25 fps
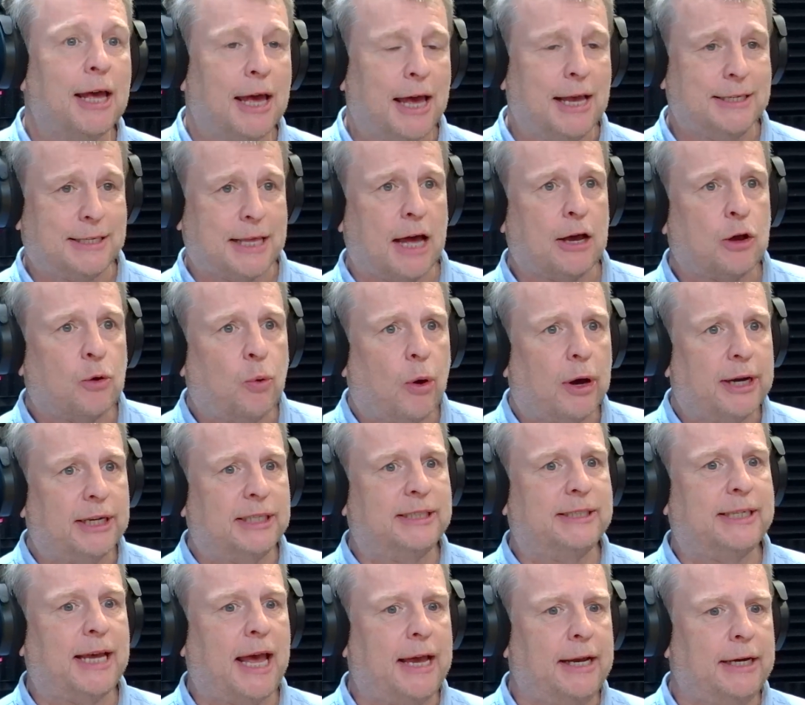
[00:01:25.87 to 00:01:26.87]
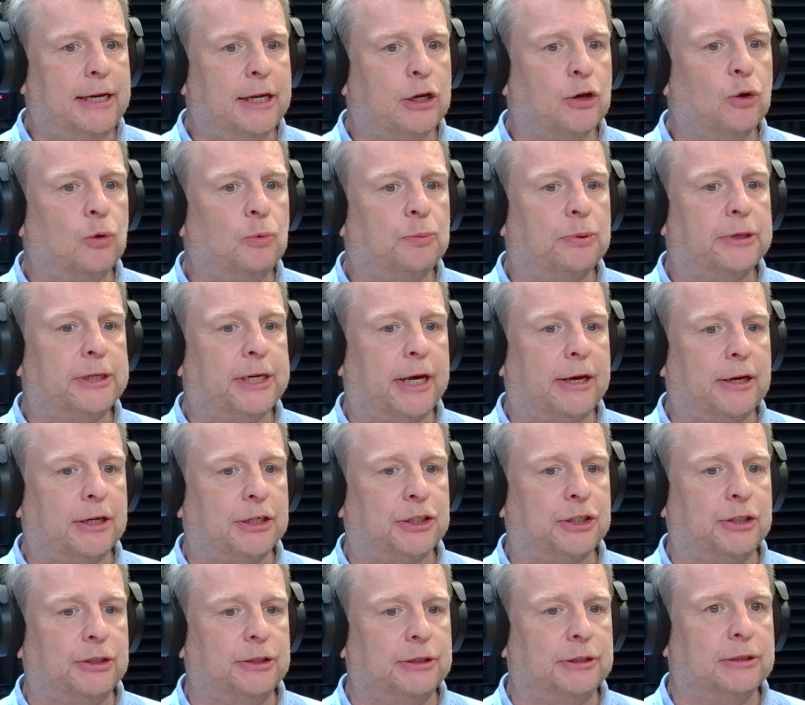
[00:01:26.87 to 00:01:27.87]
is that quite a technical
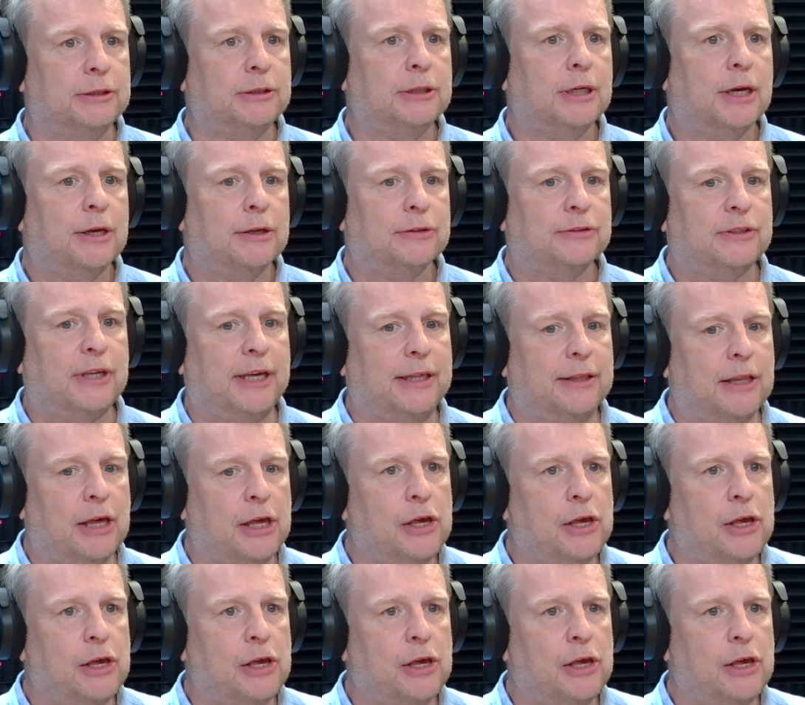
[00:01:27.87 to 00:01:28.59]
production thing